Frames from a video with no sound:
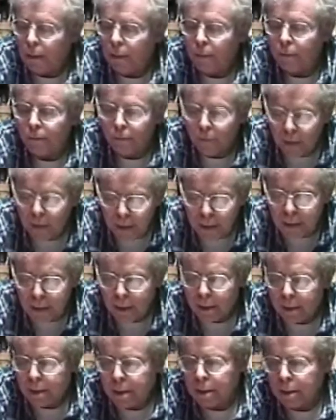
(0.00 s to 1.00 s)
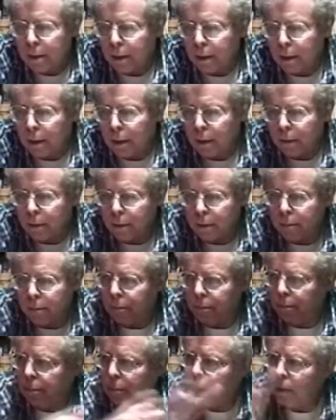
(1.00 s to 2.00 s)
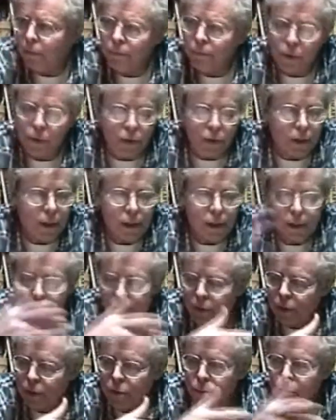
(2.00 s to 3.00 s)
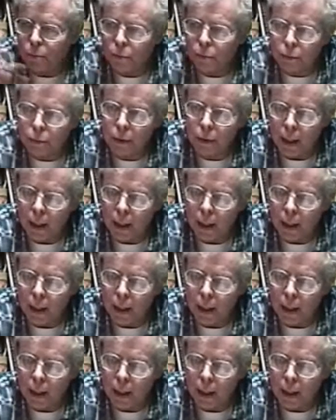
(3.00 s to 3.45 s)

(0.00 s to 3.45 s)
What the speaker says: Francis loved the things of this world